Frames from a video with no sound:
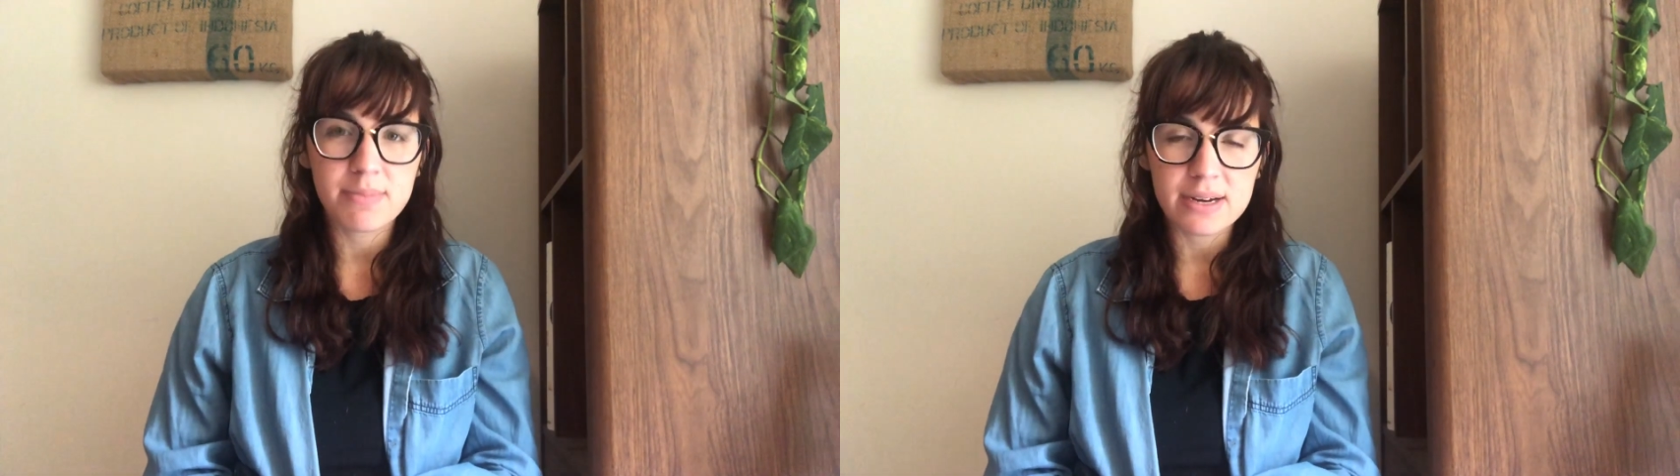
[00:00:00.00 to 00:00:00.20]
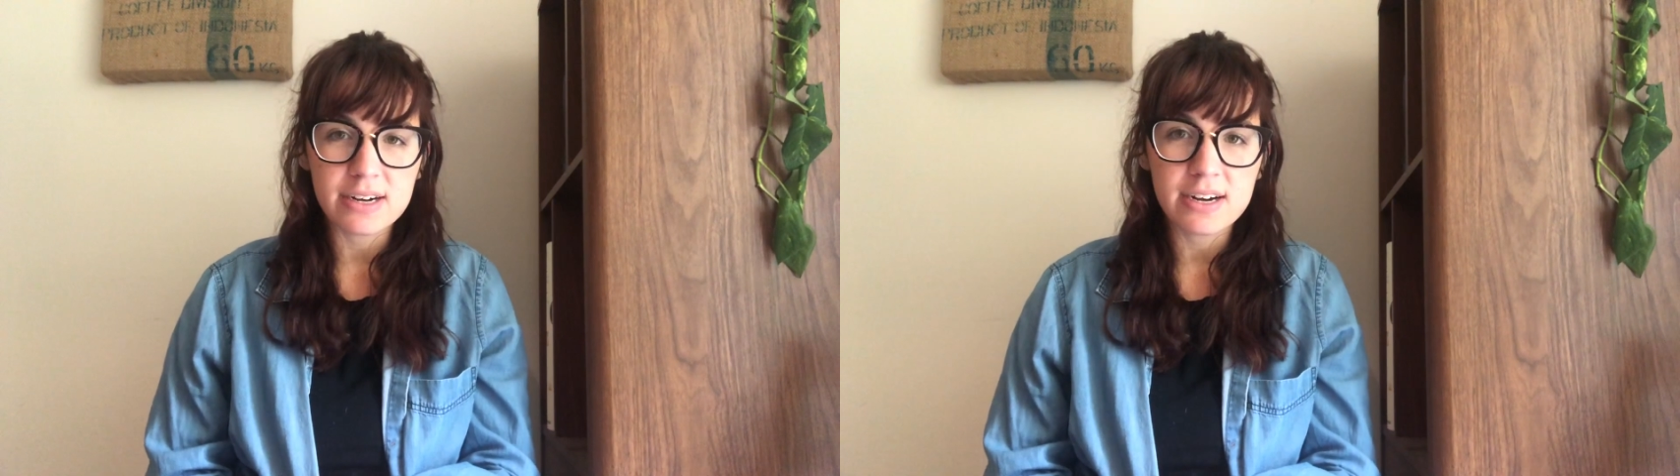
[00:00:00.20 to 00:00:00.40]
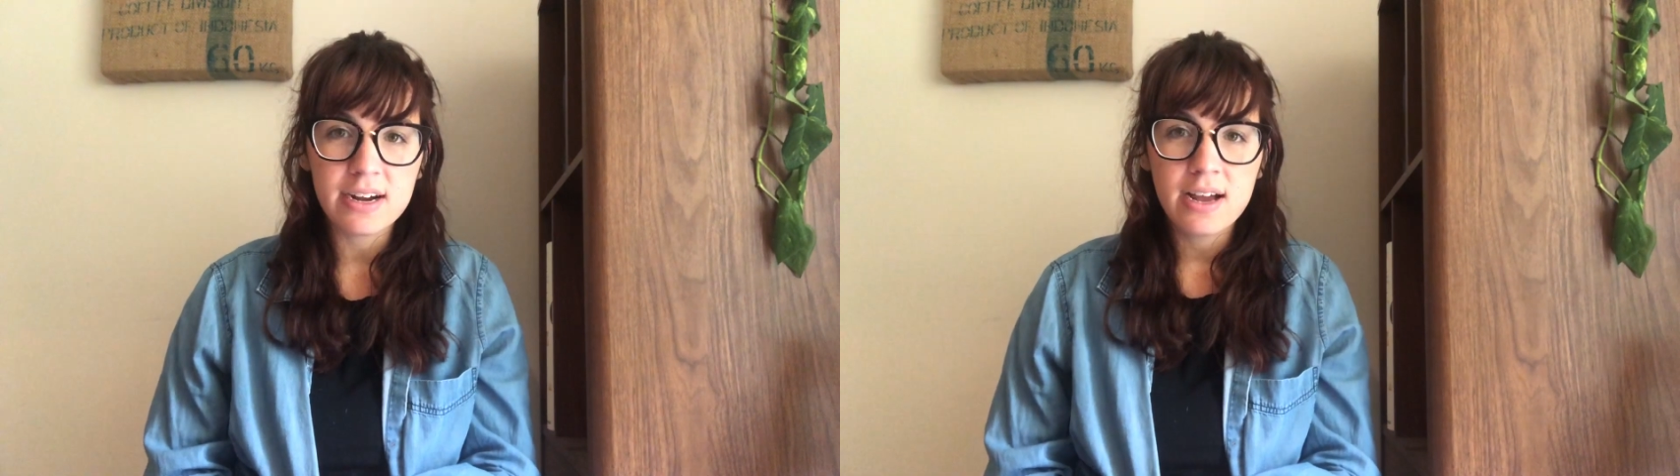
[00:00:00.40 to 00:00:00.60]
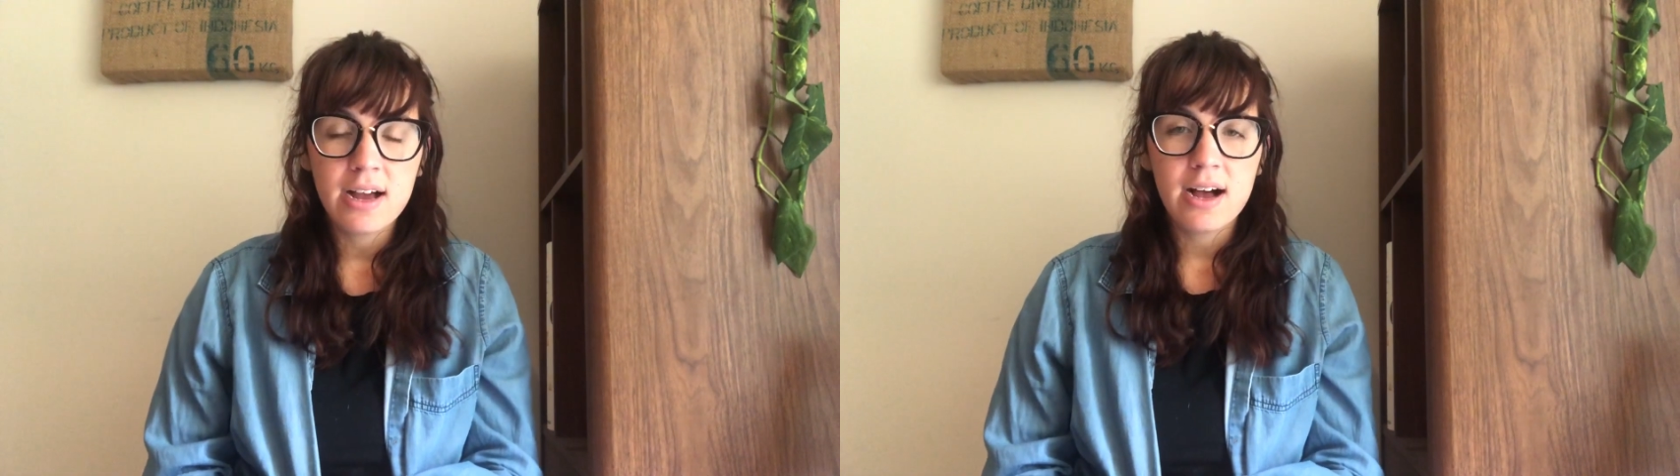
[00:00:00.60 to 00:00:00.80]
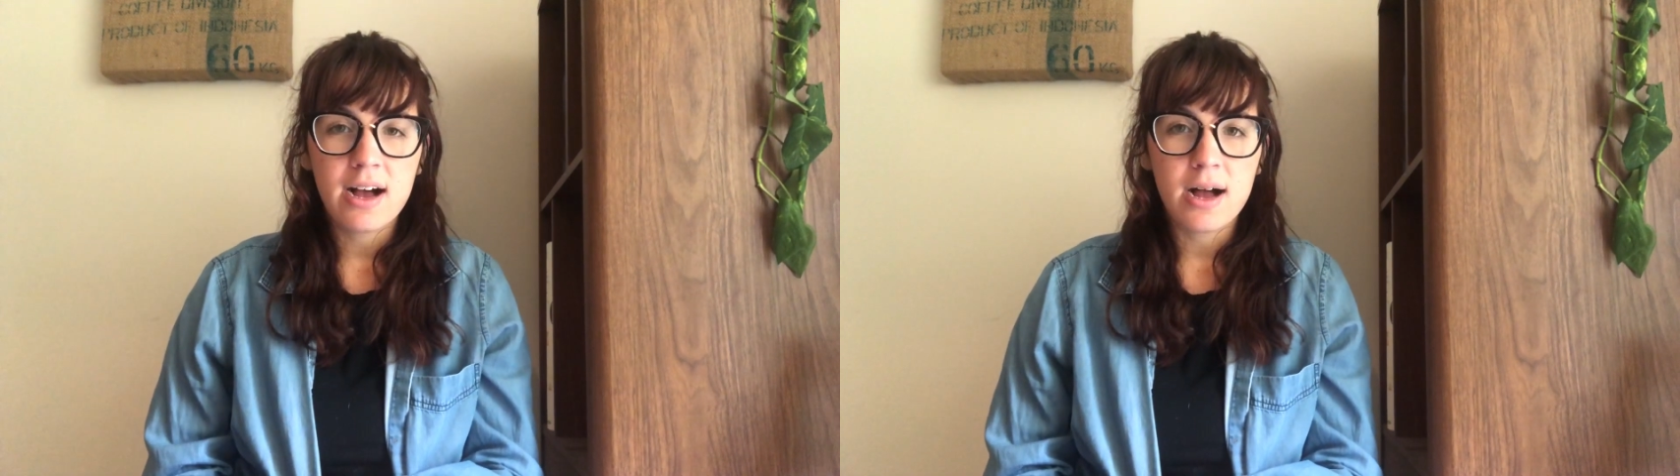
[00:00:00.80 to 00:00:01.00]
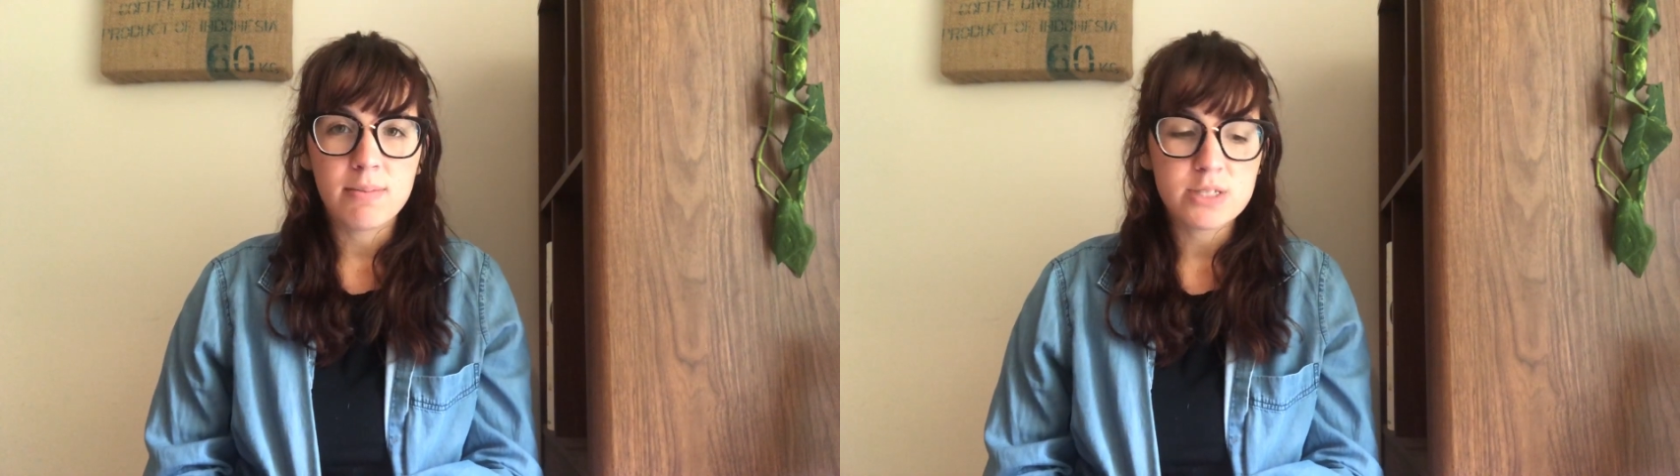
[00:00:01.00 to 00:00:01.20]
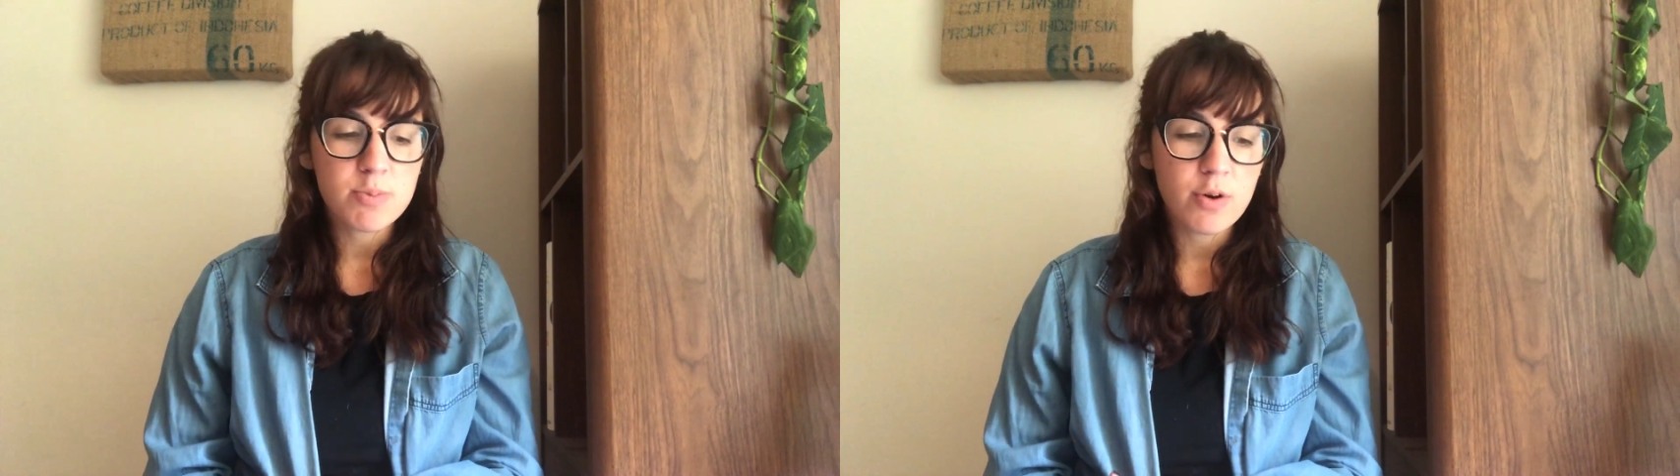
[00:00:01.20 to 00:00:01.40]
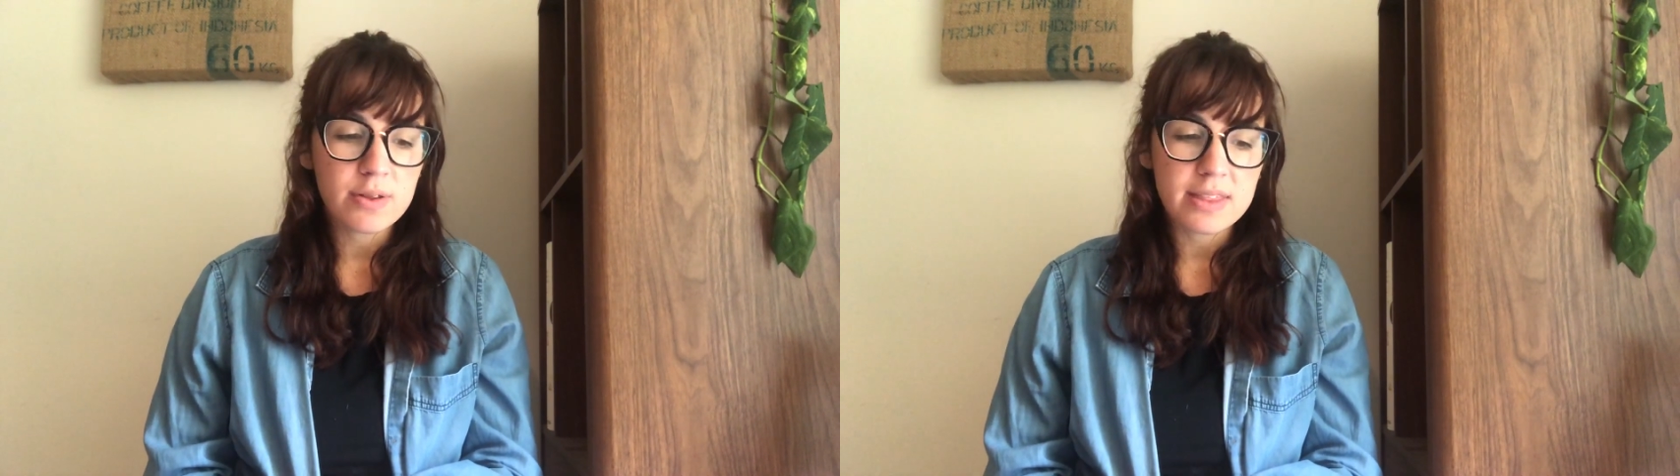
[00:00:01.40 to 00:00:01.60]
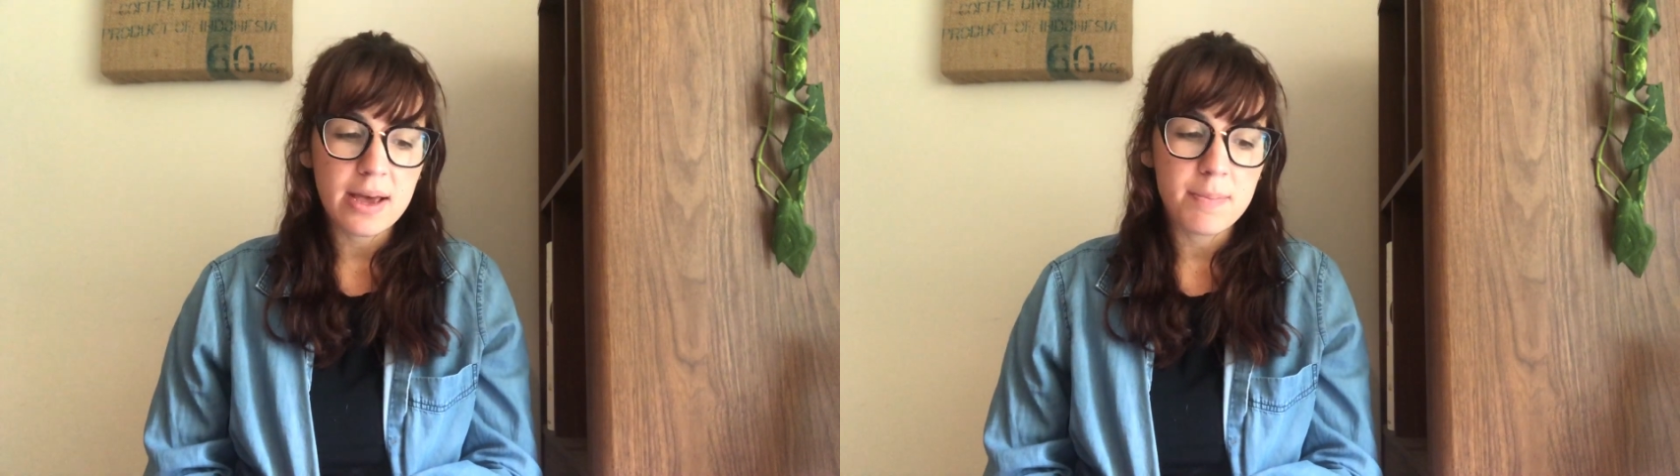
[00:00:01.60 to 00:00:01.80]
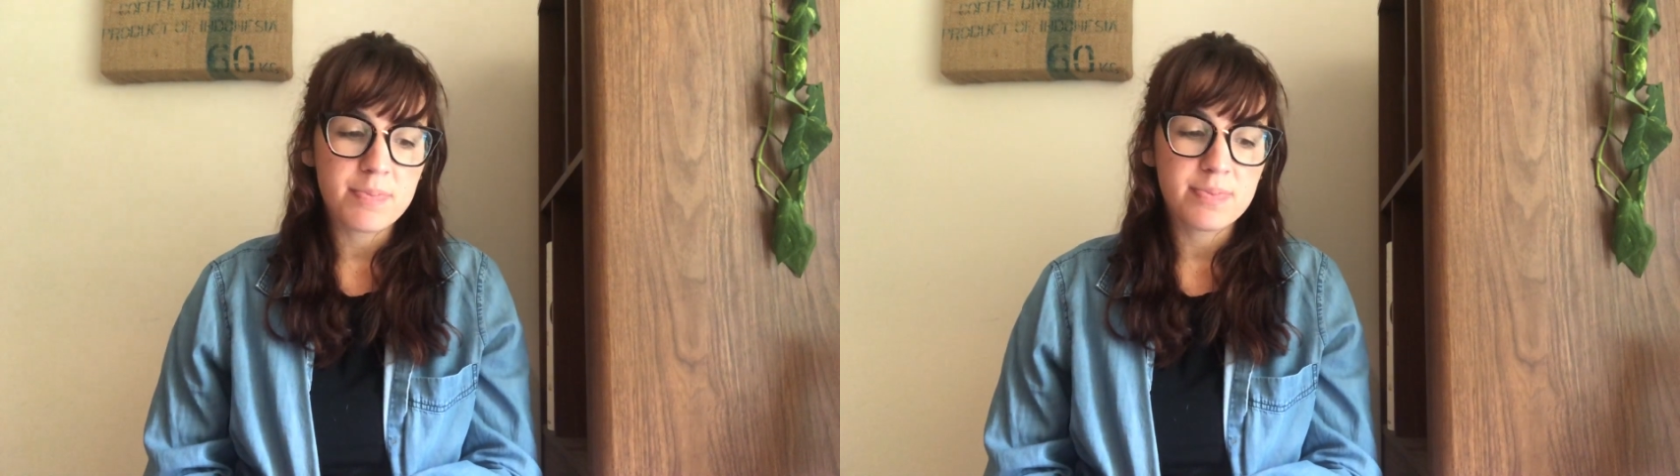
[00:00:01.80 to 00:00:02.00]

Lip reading: better support them,